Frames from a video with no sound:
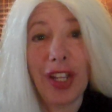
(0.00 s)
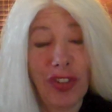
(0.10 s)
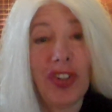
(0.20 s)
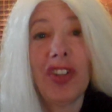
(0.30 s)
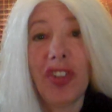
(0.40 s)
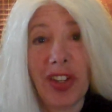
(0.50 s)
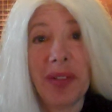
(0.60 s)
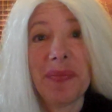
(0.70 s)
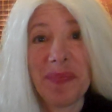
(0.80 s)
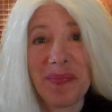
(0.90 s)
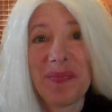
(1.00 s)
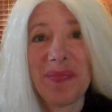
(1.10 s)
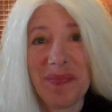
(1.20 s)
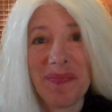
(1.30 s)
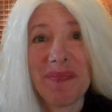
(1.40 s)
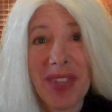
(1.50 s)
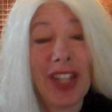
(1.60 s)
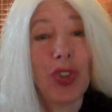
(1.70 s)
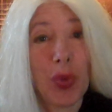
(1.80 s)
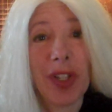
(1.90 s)
It's easy.
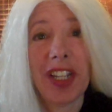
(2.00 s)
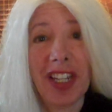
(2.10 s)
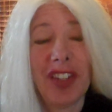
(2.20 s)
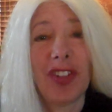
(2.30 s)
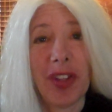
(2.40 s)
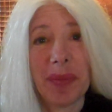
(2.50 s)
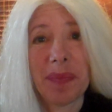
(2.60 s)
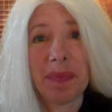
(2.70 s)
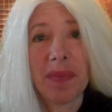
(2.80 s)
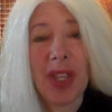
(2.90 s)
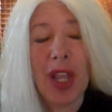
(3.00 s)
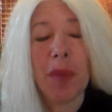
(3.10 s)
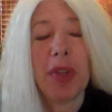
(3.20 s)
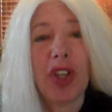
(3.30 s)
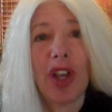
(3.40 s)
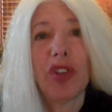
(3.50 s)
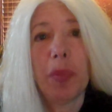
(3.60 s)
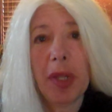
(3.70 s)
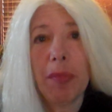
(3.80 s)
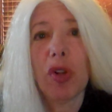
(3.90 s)
It's really easy because
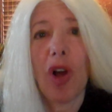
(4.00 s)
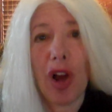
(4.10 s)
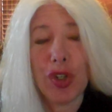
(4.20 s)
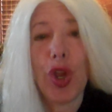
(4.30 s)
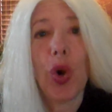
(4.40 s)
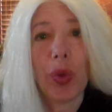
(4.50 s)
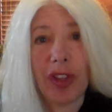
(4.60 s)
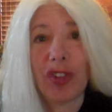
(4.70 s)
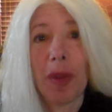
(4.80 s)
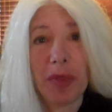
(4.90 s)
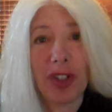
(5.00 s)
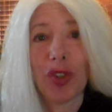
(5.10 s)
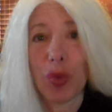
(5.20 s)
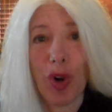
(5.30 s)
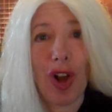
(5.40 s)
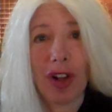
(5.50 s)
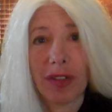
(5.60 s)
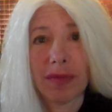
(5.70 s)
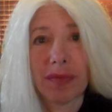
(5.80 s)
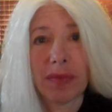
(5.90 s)
people know that something is wrong
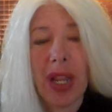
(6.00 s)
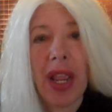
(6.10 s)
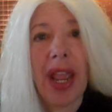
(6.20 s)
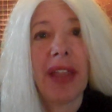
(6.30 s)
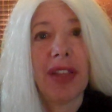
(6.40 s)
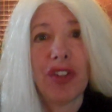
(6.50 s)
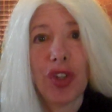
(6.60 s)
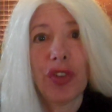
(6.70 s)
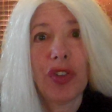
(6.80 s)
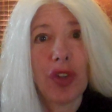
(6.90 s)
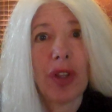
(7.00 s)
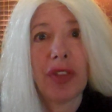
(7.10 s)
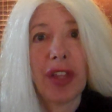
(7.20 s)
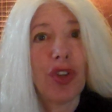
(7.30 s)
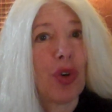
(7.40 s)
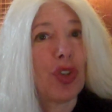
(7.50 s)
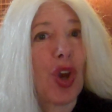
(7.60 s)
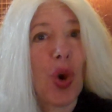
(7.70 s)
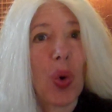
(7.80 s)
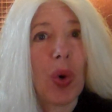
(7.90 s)
and they don't
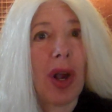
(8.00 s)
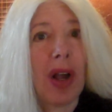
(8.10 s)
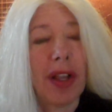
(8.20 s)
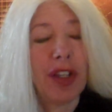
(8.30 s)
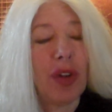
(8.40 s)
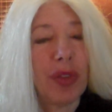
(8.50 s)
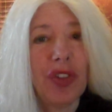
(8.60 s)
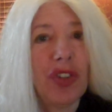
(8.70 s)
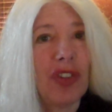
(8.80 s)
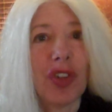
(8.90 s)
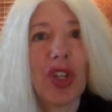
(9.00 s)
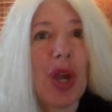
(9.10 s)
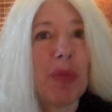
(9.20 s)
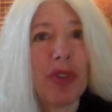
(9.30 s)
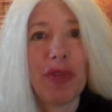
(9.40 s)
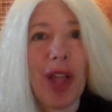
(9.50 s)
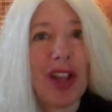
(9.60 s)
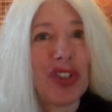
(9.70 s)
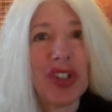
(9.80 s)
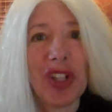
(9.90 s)
know, this doesn't come with
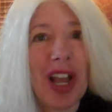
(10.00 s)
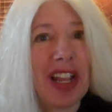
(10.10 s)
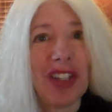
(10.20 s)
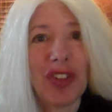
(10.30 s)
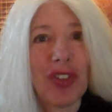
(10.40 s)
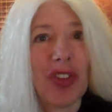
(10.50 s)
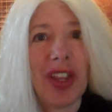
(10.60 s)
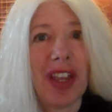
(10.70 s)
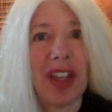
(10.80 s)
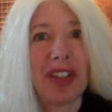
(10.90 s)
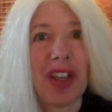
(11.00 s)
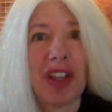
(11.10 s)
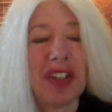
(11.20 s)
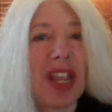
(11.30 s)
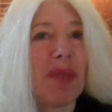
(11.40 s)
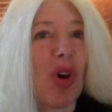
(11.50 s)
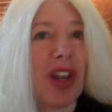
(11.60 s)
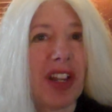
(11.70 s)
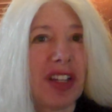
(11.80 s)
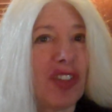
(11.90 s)
flashing lights and a name
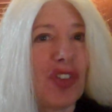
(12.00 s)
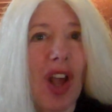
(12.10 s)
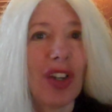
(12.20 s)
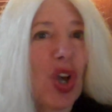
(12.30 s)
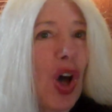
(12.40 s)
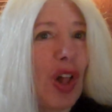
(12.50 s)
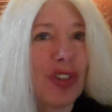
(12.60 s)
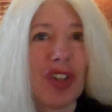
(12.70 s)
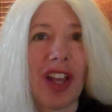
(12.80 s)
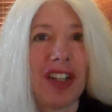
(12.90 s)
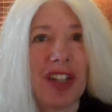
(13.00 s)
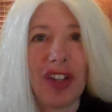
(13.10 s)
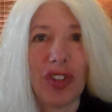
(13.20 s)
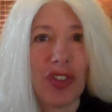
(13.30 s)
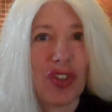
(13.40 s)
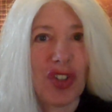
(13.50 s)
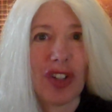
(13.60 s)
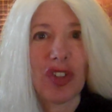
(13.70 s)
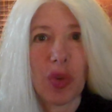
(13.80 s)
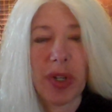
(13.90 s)
on it. It's not called United Nations
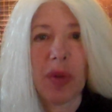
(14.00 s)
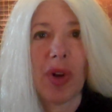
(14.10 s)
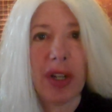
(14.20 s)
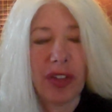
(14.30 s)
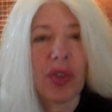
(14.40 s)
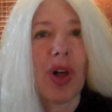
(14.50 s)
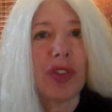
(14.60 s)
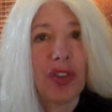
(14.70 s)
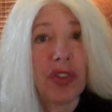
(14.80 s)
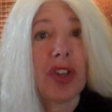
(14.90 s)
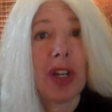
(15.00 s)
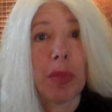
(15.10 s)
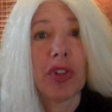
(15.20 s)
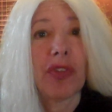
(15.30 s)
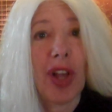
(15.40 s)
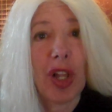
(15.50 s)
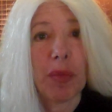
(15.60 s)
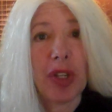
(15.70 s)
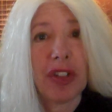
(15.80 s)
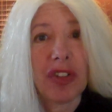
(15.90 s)
Agenda 21. It's called Sustainable
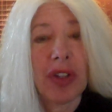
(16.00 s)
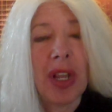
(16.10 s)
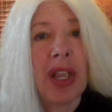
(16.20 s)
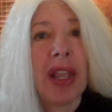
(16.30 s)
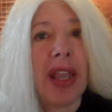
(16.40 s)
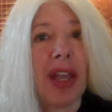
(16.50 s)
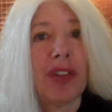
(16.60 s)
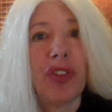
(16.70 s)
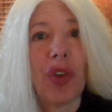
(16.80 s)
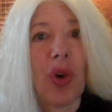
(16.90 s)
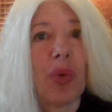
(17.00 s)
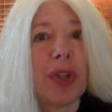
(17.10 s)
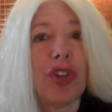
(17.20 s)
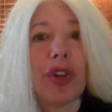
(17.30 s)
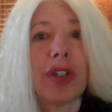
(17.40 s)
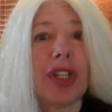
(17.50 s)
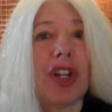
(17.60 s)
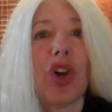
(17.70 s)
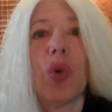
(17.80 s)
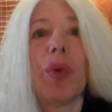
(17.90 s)
Development. And so when
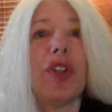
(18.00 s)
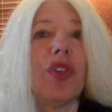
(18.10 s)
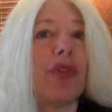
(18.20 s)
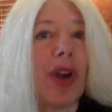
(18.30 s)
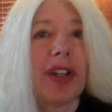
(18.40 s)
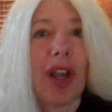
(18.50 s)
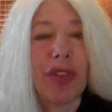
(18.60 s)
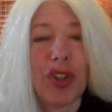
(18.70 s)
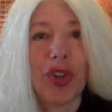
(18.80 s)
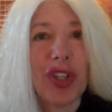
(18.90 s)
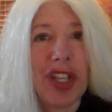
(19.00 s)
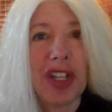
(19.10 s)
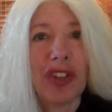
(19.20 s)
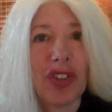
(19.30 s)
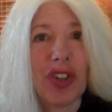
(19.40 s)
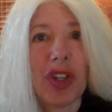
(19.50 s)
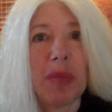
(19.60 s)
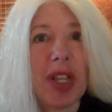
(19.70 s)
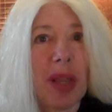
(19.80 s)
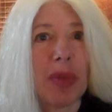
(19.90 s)
when you find out that your kid isn't going
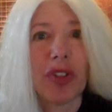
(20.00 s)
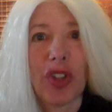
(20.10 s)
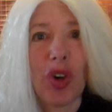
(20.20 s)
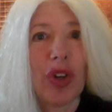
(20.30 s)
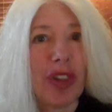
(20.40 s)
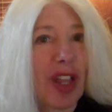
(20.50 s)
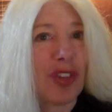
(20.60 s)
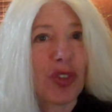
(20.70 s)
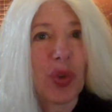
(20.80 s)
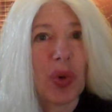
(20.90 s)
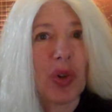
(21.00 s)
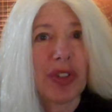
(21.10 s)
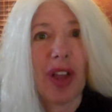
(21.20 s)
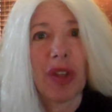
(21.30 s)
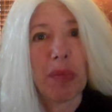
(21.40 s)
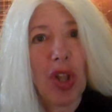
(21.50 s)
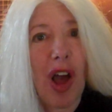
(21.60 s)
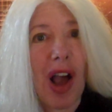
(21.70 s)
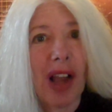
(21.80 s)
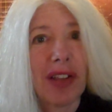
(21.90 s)
to be able to go to that school down the
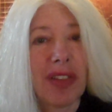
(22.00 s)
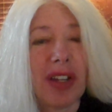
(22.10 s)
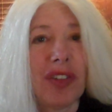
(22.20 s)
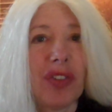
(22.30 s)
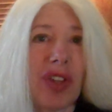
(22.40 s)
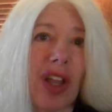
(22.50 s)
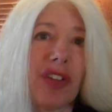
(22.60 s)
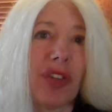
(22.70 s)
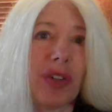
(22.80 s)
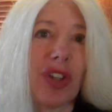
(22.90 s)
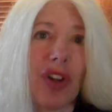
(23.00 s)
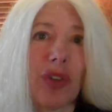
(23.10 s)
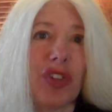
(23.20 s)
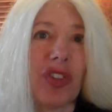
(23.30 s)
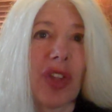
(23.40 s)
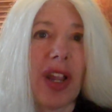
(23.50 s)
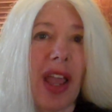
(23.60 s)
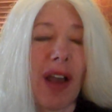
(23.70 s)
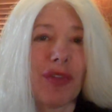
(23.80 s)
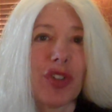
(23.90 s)
block, that instead, she's going to
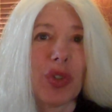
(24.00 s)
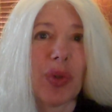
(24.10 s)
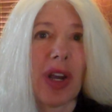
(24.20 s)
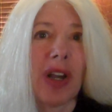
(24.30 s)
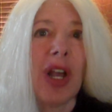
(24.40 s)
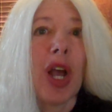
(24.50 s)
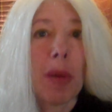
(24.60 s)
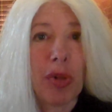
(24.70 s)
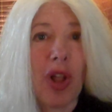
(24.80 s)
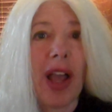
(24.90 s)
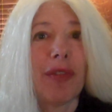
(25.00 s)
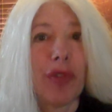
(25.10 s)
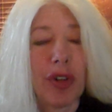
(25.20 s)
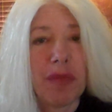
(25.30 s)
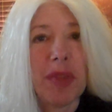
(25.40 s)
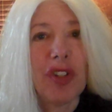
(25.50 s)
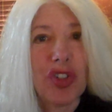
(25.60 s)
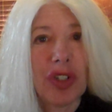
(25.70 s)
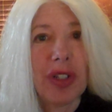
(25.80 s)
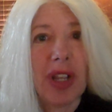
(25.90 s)
have to apply for
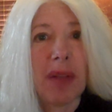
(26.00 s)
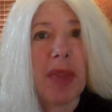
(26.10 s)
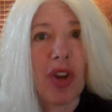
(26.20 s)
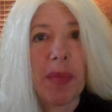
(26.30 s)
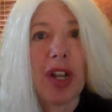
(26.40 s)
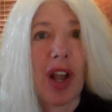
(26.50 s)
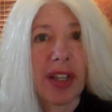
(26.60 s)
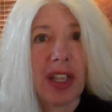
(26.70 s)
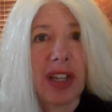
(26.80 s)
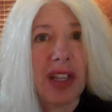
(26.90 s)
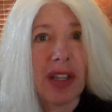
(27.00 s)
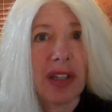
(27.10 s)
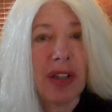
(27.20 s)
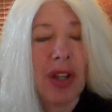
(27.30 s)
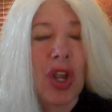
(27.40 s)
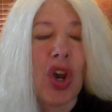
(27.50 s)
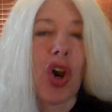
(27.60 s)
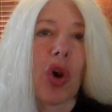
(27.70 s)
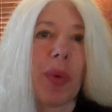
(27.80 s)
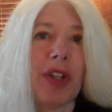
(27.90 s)
admission and may or may not get in,
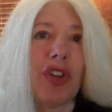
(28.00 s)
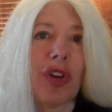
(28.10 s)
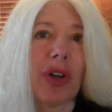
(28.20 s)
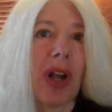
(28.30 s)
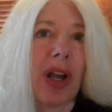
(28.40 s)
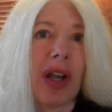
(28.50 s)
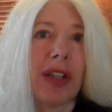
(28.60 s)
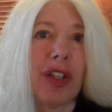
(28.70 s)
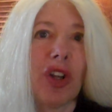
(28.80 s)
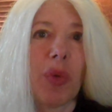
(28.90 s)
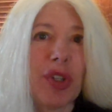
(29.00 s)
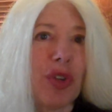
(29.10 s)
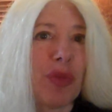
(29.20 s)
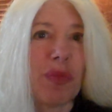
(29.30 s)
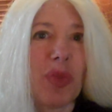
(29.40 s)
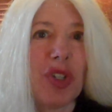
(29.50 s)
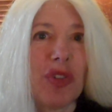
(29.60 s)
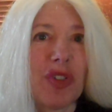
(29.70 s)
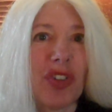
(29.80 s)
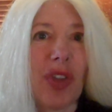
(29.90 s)
or when you're, when
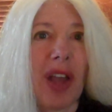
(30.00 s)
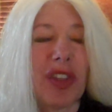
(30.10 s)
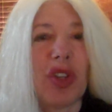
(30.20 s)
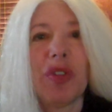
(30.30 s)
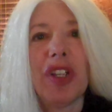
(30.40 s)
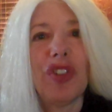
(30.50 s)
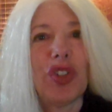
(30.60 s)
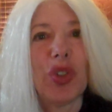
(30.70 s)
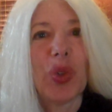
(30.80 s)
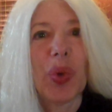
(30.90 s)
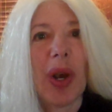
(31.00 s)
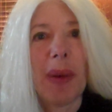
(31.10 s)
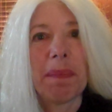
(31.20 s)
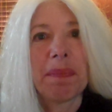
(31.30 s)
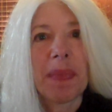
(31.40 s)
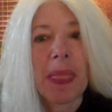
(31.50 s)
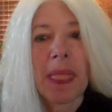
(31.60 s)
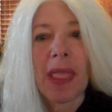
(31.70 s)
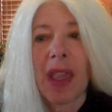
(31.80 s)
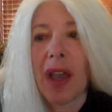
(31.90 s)
you decide that you need to
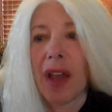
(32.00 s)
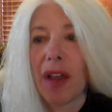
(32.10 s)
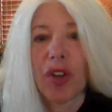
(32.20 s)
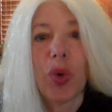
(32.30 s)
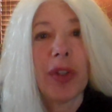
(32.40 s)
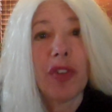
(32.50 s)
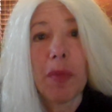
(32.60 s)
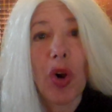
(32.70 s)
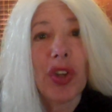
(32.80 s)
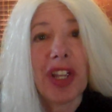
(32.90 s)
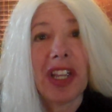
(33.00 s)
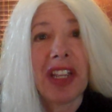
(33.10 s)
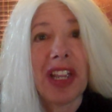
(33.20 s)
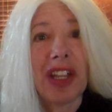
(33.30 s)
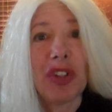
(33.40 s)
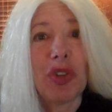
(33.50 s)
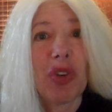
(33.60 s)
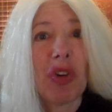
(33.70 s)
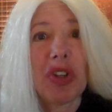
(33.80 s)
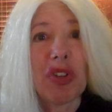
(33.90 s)
quit smoking and you
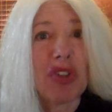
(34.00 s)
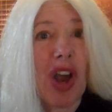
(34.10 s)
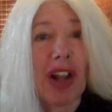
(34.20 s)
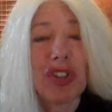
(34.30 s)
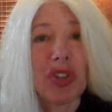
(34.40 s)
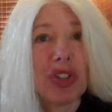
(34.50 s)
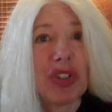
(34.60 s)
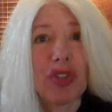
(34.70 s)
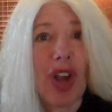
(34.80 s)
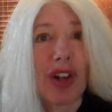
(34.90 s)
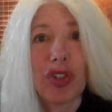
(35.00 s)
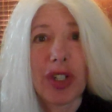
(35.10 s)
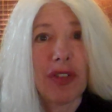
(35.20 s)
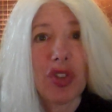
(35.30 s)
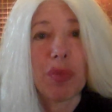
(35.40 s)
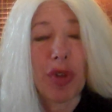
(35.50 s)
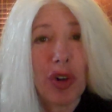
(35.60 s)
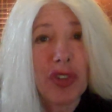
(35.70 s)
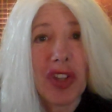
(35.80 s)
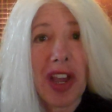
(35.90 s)
go to your doctor and your doctor gives you
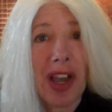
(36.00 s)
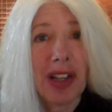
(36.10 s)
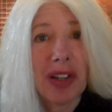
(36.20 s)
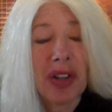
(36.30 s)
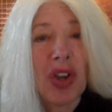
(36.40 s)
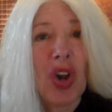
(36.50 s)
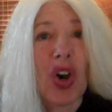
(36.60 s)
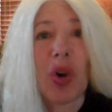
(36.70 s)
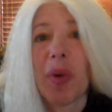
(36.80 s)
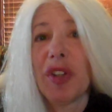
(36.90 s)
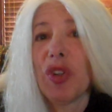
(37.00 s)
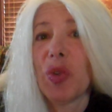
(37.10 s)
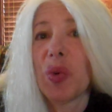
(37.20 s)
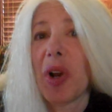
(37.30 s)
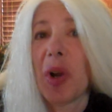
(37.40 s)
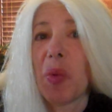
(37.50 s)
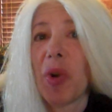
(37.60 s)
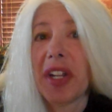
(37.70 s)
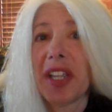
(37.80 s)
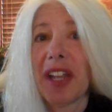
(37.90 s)
Prozac, or when you
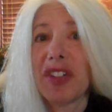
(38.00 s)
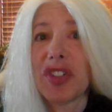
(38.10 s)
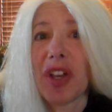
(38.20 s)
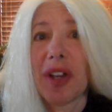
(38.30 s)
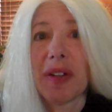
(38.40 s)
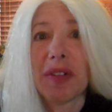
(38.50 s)
want to get,